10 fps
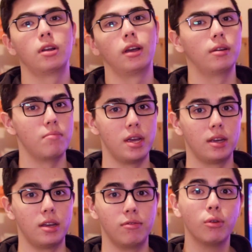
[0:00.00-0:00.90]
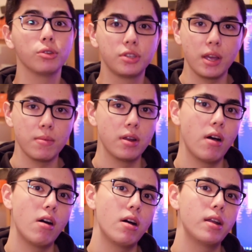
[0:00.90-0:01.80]
I can make a full statement
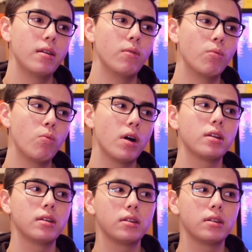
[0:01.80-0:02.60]
on what